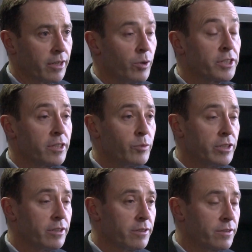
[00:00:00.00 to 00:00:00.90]
Originally, we
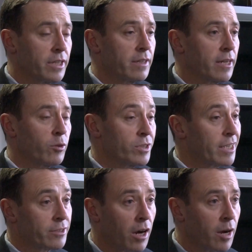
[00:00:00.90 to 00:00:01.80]
didn't think that it was
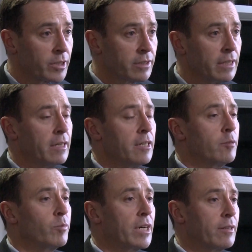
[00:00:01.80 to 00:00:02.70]
as common,
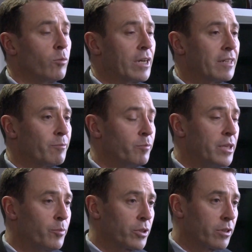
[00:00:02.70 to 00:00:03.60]
but what
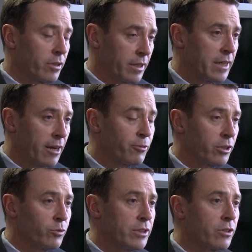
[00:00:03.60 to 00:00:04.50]
people and the
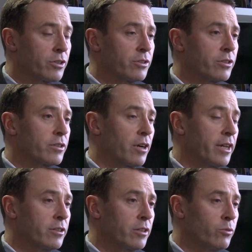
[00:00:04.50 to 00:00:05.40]
African researchers are
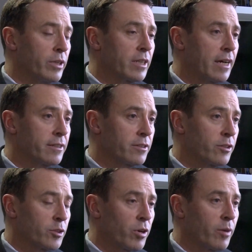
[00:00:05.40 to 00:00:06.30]
starting to realize is
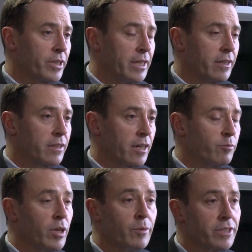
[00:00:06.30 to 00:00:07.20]
there's probably a lot
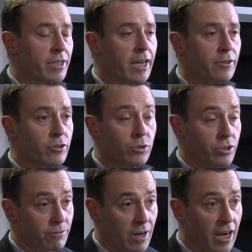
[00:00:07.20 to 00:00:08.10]
of babies that either don't
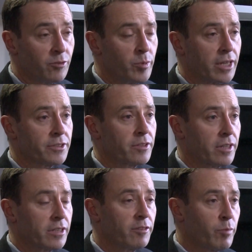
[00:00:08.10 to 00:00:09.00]
survive because of
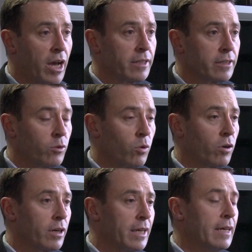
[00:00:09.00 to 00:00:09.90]
the cleft palate
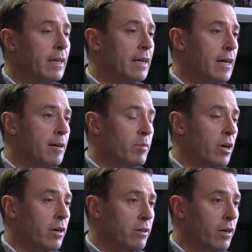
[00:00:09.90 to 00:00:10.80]
or
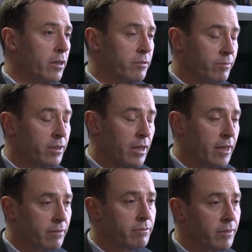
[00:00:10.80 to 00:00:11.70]
are
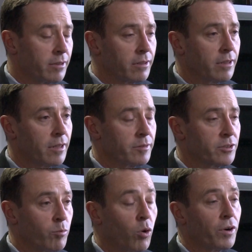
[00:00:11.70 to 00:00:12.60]
not
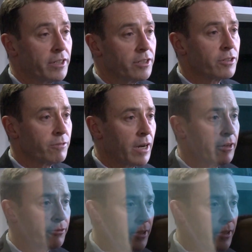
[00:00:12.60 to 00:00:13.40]
supported to survive.